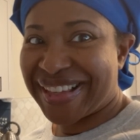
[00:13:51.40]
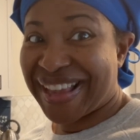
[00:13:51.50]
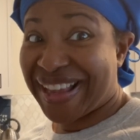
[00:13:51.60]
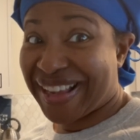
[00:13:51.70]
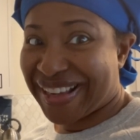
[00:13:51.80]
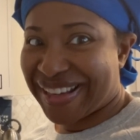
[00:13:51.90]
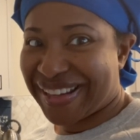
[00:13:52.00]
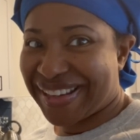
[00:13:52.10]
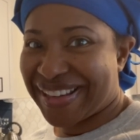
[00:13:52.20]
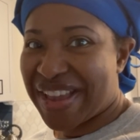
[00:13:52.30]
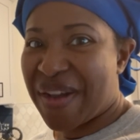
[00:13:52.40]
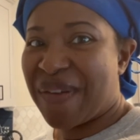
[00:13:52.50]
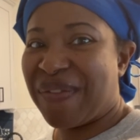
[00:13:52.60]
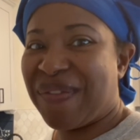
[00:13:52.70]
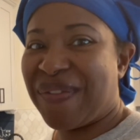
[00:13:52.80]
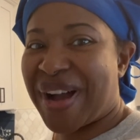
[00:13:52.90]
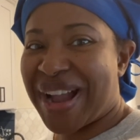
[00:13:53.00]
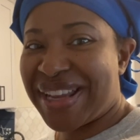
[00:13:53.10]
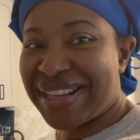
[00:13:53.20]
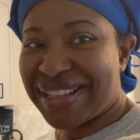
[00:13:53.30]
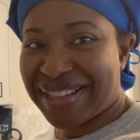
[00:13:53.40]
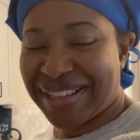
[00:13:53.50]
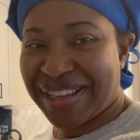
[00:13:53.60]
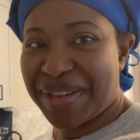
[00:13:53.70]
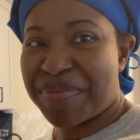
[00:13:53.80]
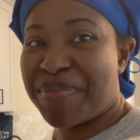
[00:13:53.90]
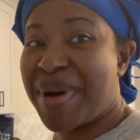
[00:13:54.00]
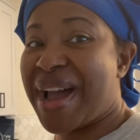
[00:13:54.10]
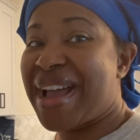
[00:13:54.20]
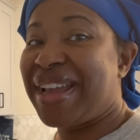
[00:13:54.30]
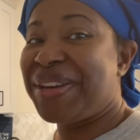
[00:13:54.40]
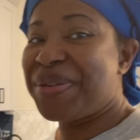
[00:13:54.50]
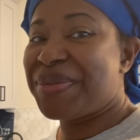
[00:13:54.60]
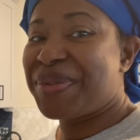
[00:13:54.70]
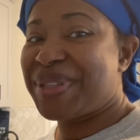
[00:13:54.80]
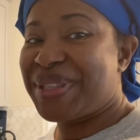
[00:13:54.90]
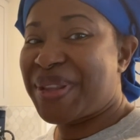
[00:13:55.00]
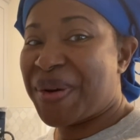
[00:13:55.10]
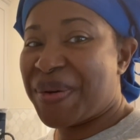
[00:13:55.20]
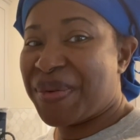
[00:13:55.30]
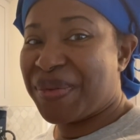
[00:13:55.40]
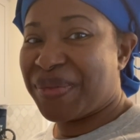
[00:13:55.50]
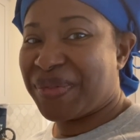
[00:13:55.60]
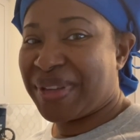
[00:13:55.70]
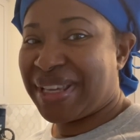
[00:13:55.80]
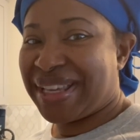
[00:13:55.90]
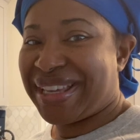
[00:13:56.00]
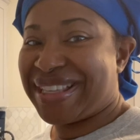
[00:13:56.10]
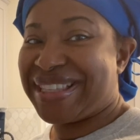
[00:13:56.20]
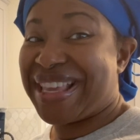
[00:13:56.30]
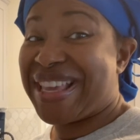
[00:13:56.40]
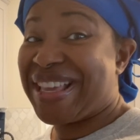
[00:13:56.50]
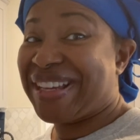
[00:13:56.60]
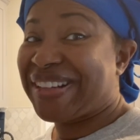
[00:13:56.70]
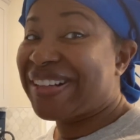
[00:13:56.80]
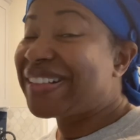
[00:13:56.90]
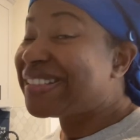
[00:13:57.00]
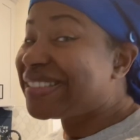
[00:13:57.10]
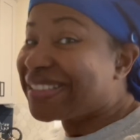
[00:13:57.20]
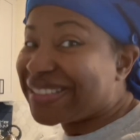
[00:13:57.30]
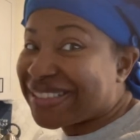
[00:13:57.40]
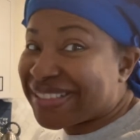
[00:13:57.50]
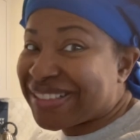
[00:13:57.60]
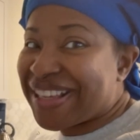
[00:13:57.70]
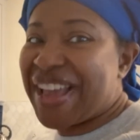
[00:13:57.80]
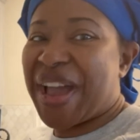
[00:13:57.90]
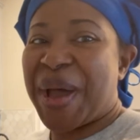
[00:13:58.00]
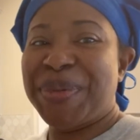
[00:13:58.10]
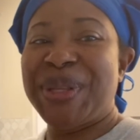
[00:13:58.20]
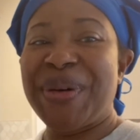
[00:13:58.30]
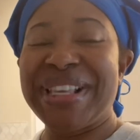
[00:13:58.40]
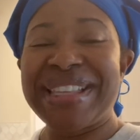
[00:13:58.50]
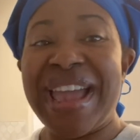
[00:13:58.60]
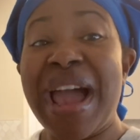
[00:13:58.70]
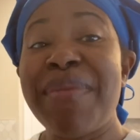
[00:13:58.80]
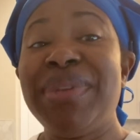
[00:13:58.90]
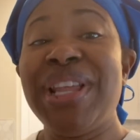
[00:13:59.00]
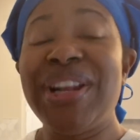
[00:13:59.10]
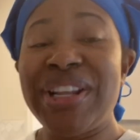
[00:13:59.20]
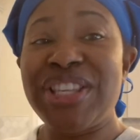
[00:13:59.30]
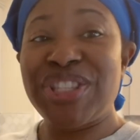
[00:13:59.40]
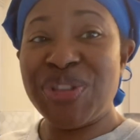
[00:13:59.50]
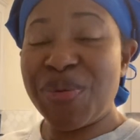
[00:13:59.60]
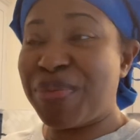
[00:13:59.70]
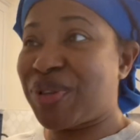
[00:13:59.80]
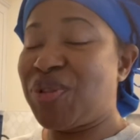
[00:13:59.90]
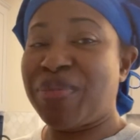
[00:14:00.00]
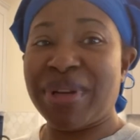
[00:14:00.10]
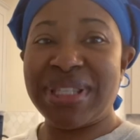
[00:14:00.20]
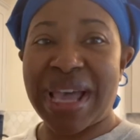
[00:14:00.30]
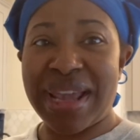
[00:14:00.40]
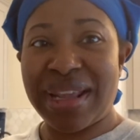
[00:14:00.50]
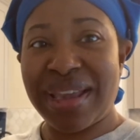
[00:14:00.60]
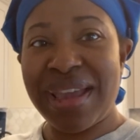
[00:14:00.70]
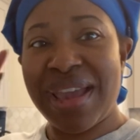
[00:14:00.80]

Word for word: and finally, my new stove is here. I'm so excited. I'm literally super, super excited.